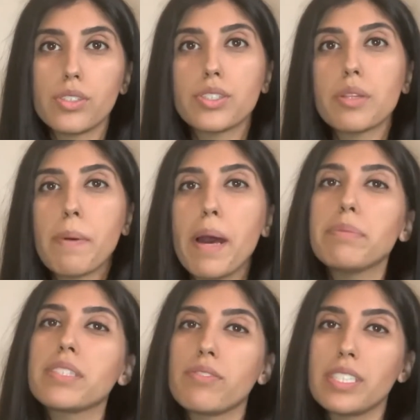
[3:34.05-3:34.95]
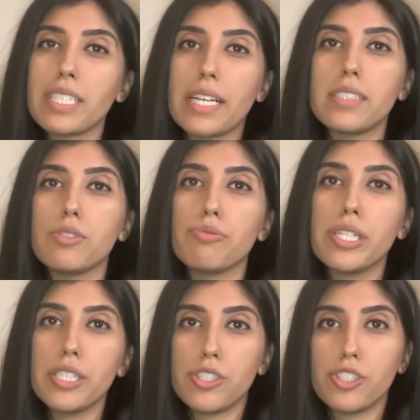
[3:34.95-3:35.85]
So the purpose of this test is
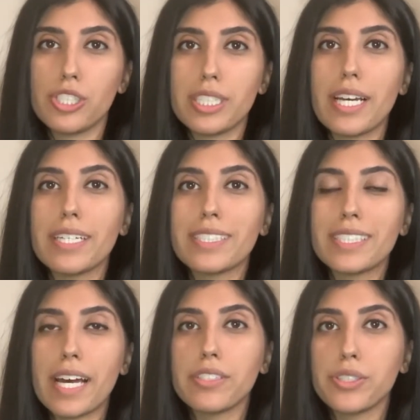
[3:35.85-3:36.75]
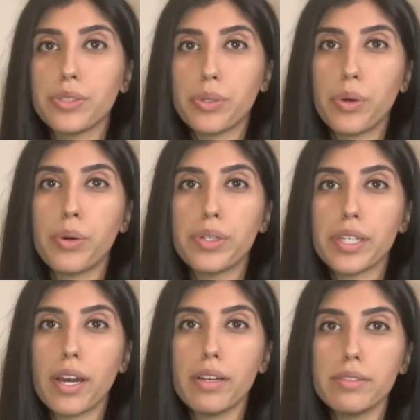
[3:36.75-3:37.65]
really to just assess your
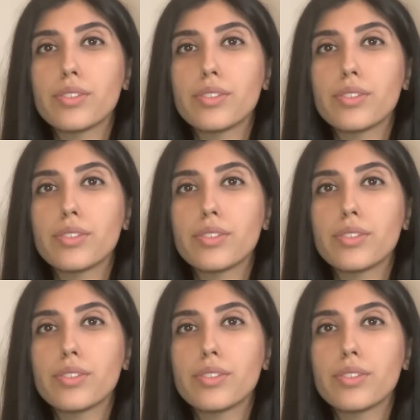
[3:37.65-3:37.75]
cornea.